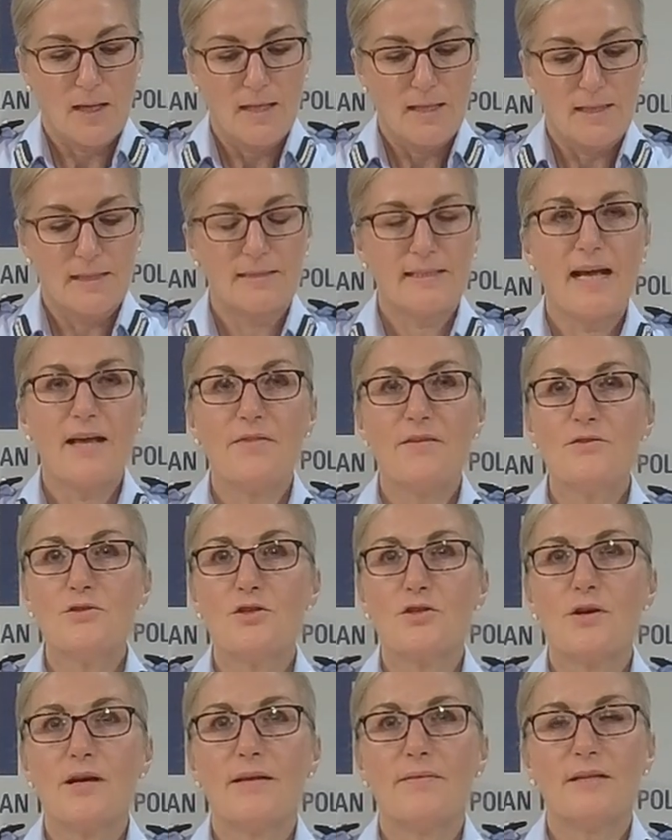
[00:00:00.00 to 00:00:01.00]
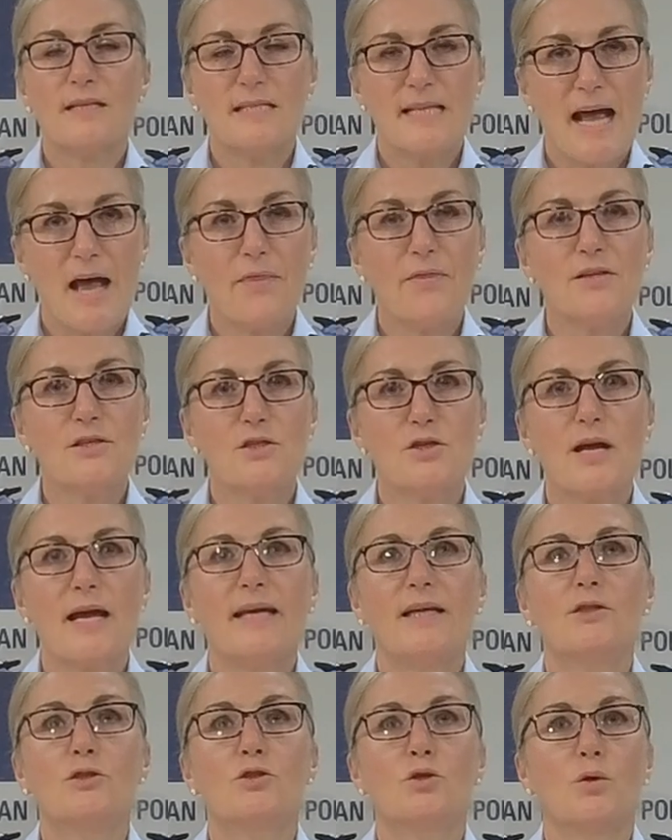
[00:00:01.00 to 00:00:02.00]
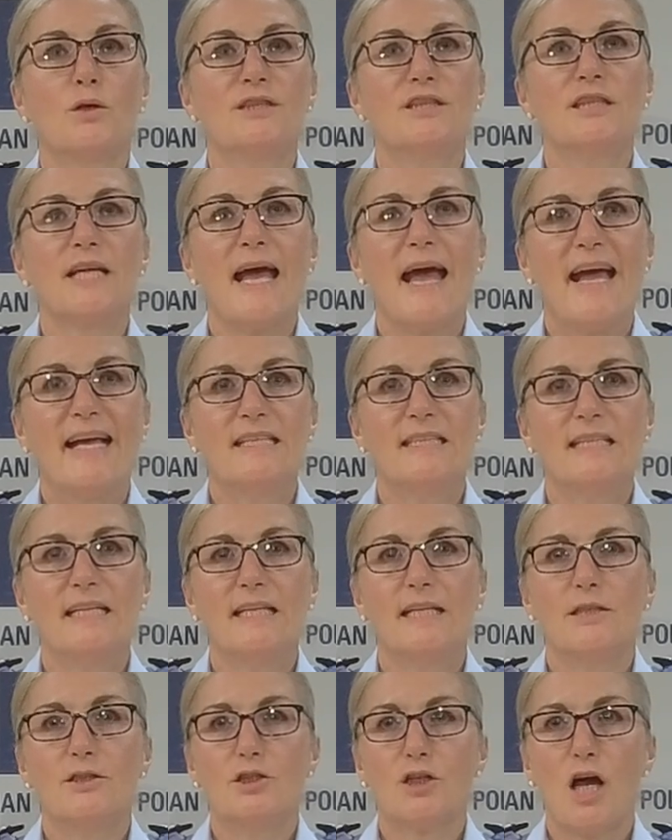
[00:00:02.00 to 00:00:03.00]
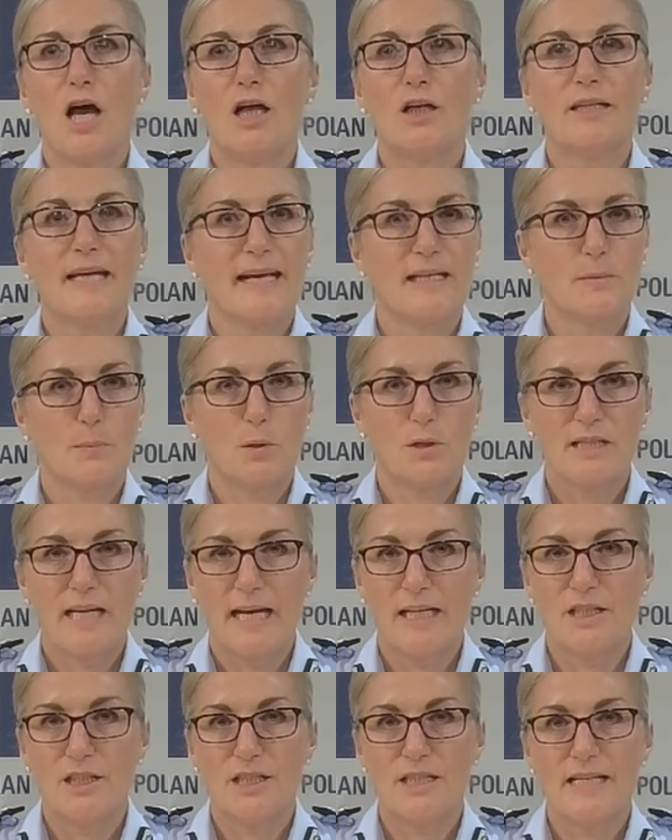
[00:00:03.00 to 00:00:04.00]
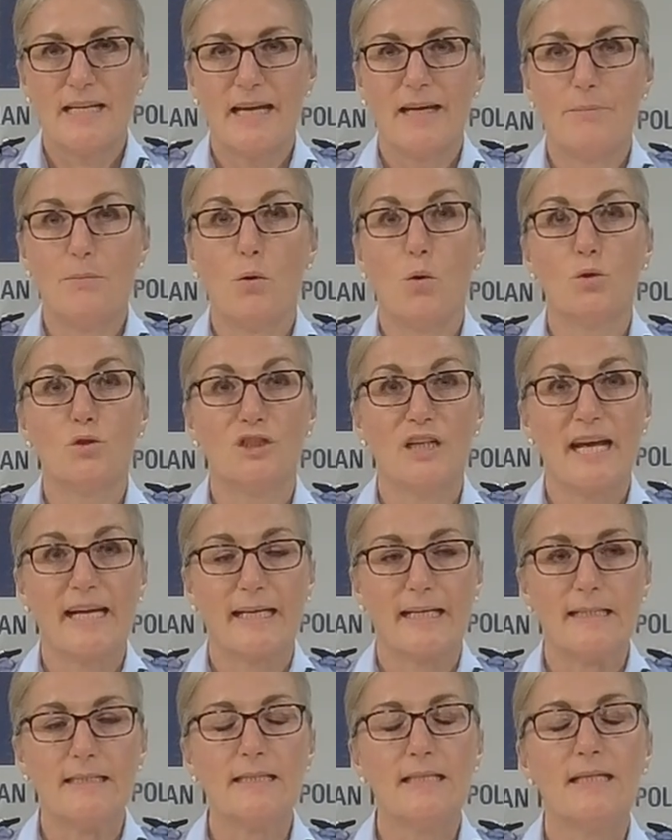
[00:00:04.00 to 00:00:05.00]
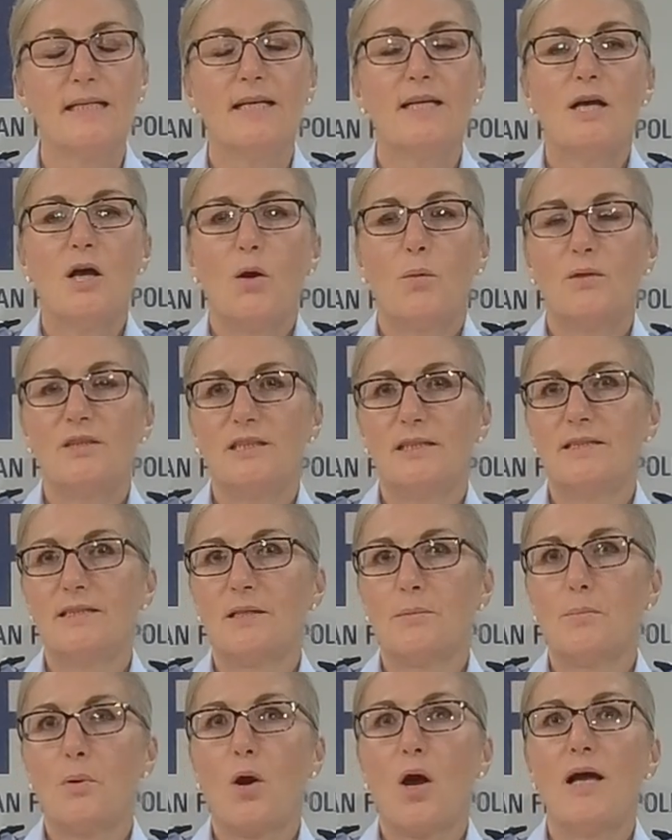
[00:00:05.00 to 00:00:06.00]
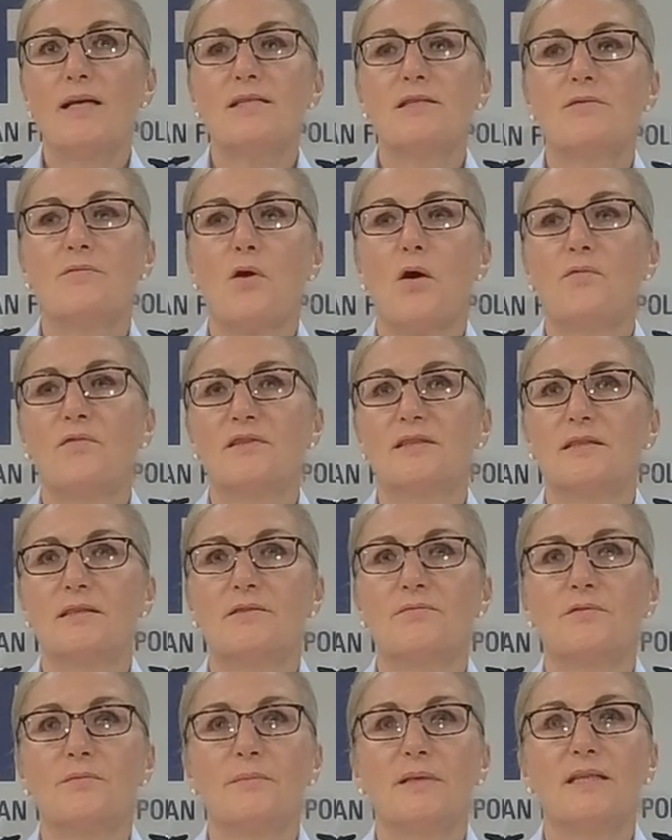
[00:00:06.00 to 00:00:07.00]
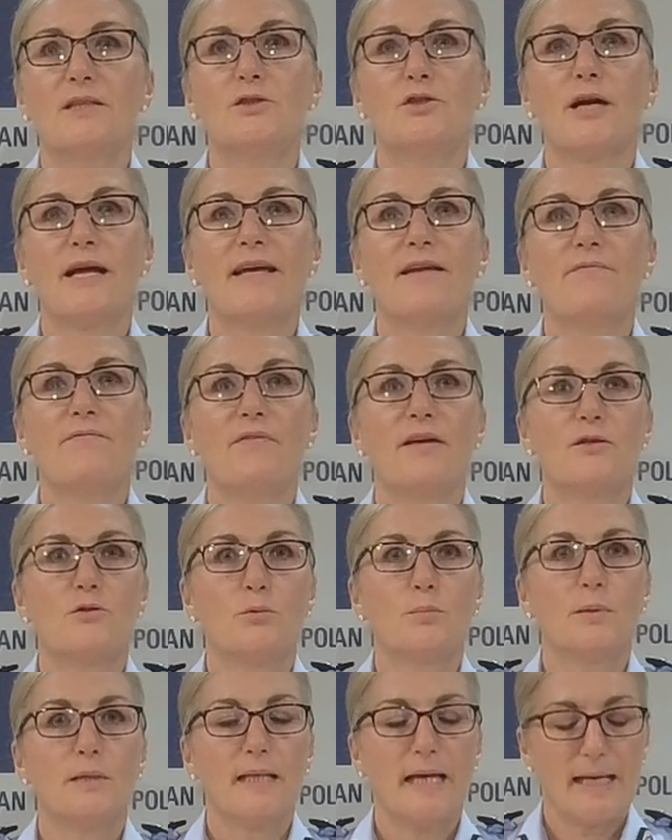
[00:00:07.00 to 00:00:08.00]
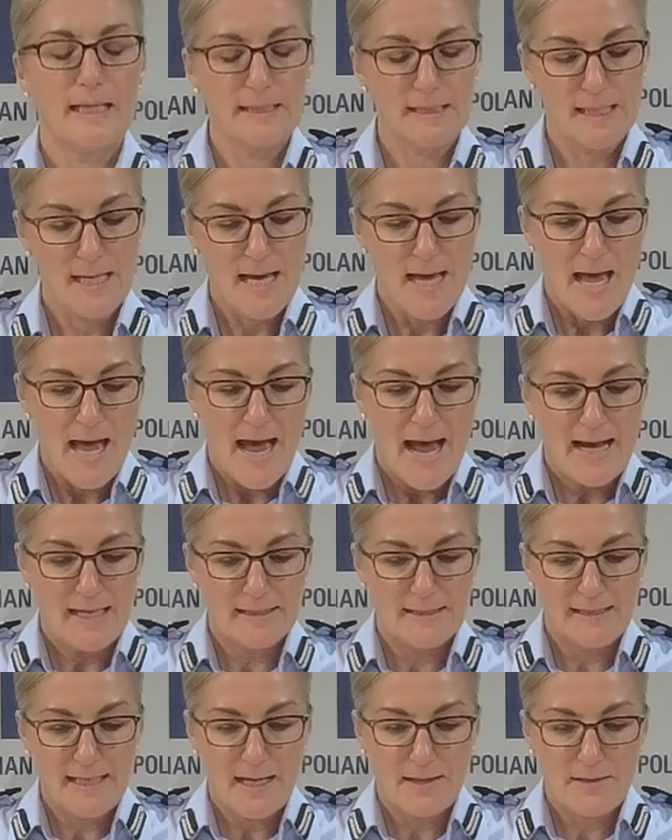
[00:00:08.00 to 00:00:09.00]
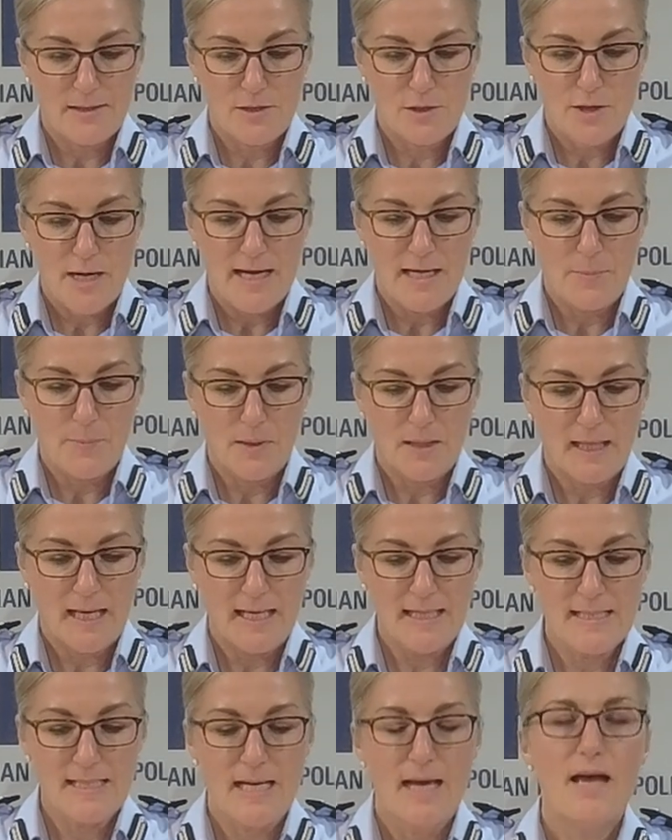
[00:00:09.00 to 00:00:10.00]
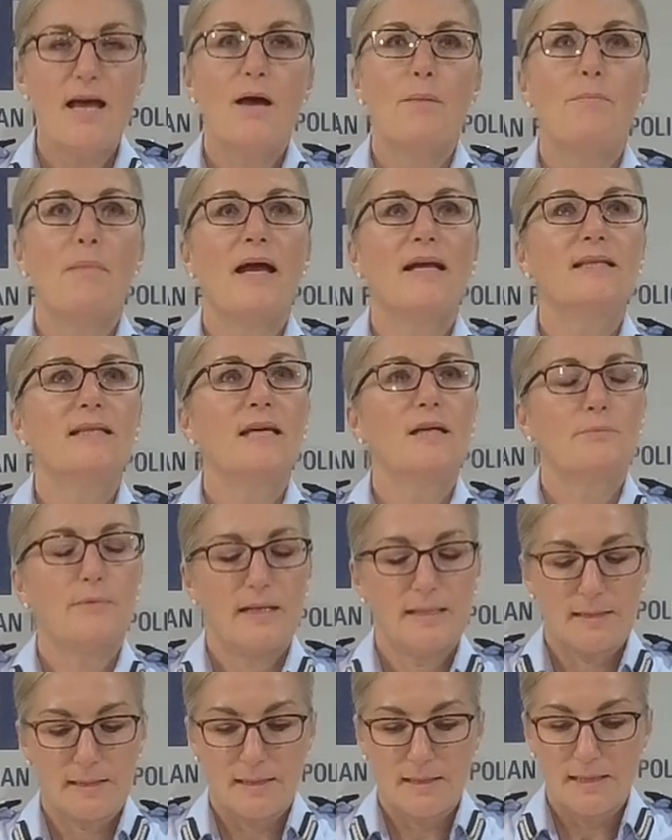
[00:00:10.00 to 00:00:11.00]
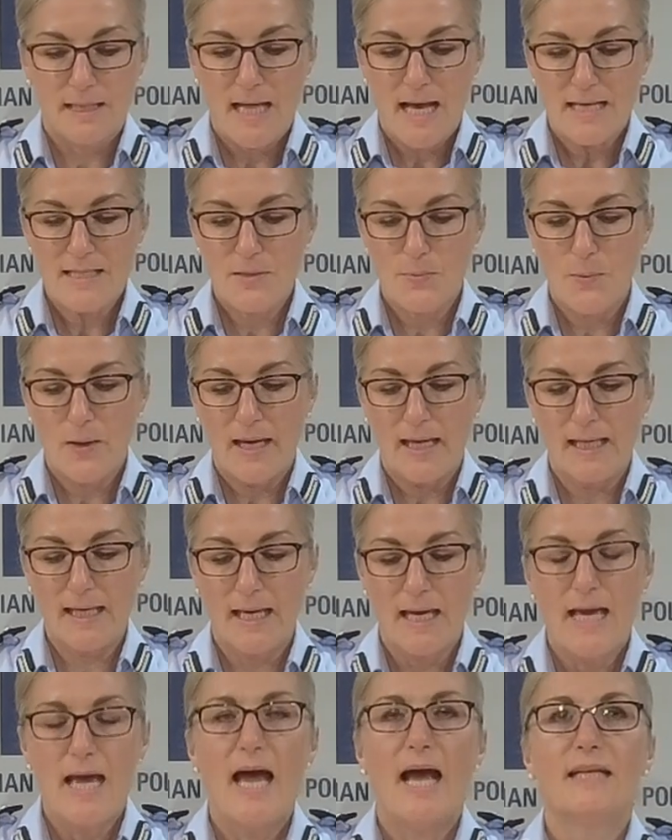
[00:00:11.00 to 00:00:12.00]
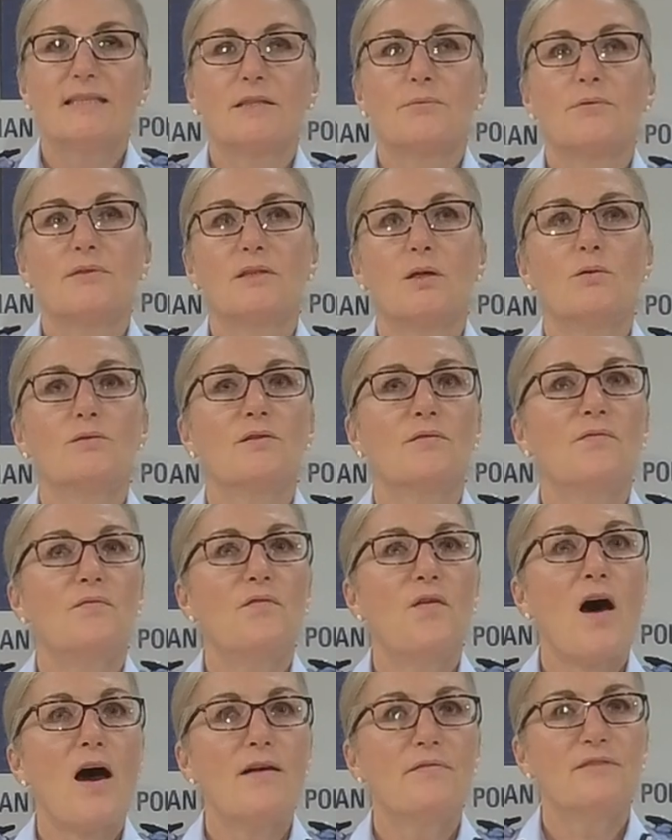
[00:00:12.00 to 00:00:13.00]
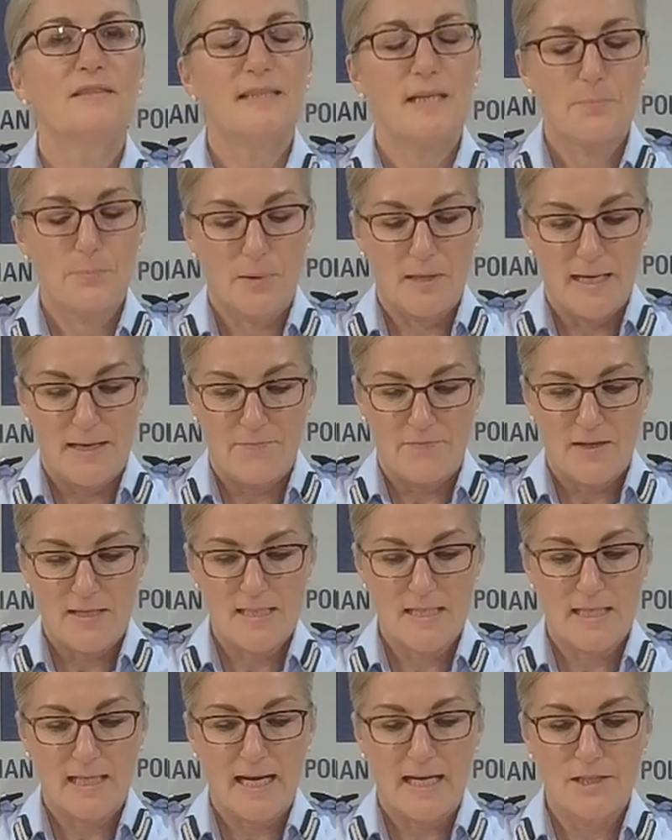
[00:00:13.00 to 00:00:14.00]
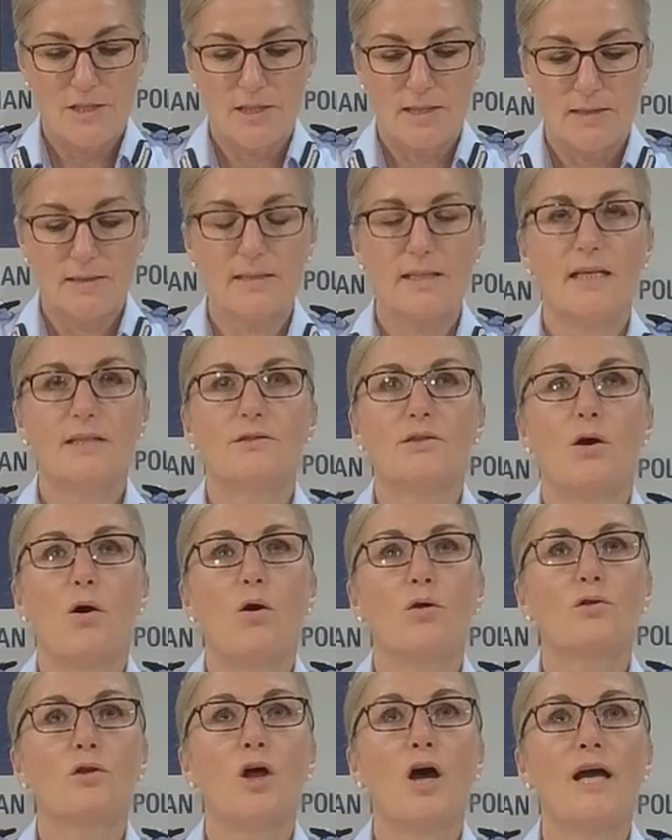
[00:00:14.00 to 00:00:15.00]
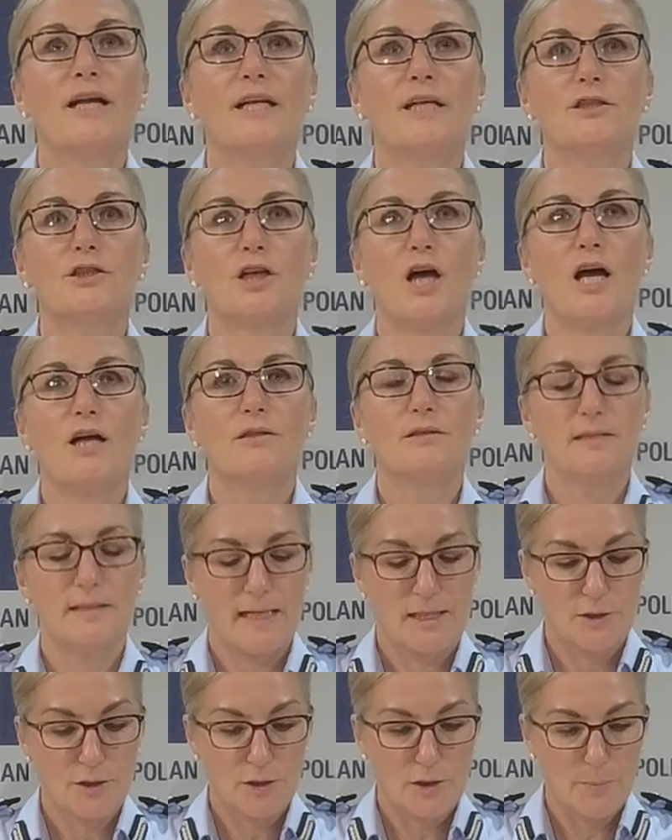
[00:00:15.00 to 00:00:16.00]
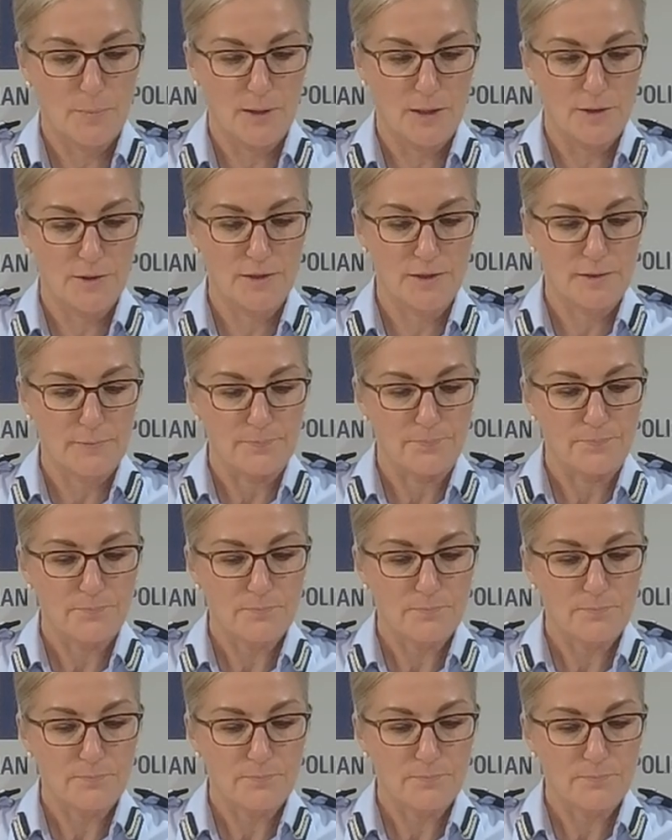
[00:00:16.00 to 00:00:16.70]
The South Australia Joint Anti-Child Exploitation Team, or JACET, which is comprised of officers from the Australian Federal Police and South Australia Police, made the arrests last week as a result of five separate investigations into online child sexual abuse.